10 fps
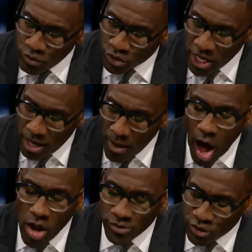Skip,
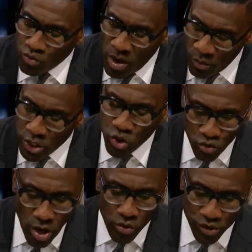this is what we do
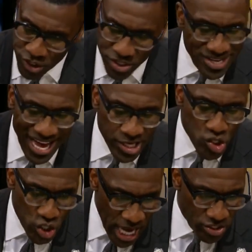know. This is not
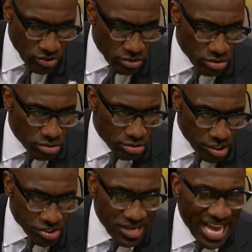conjecture.
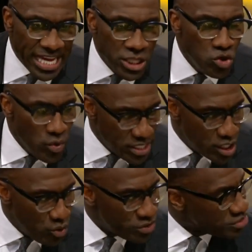This is not
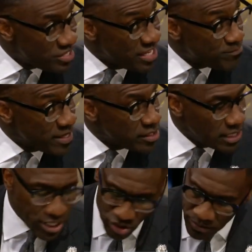innuendo. This is not
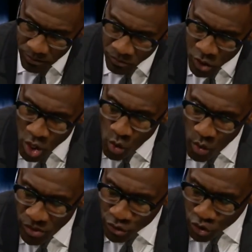speculation.
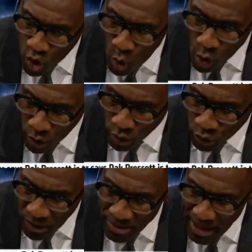When the score,
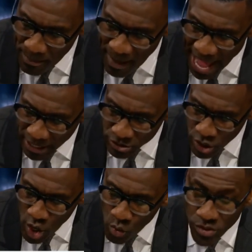Green Bay Packers,
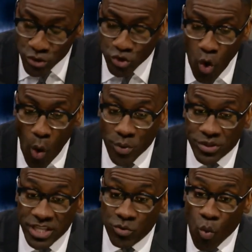when the score was
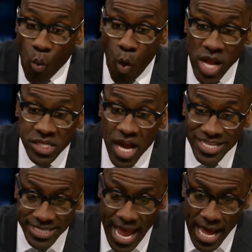in 1
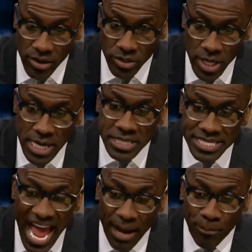touchdown,
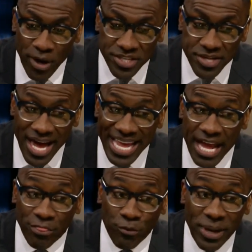Dak Prescott
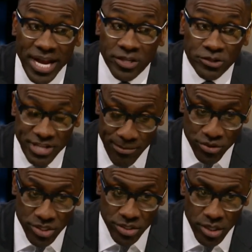had 3
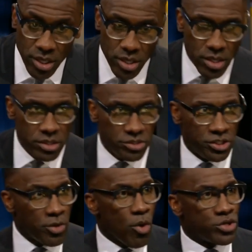interceptions.
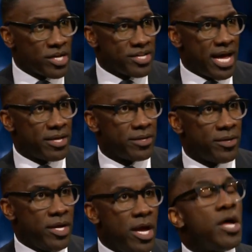0 touchdowns. Not his
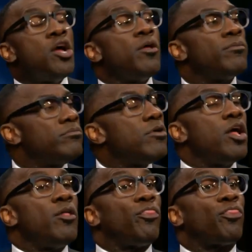fault.
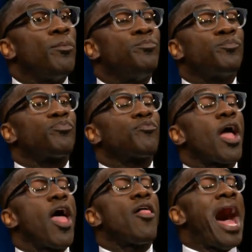You signed off on that.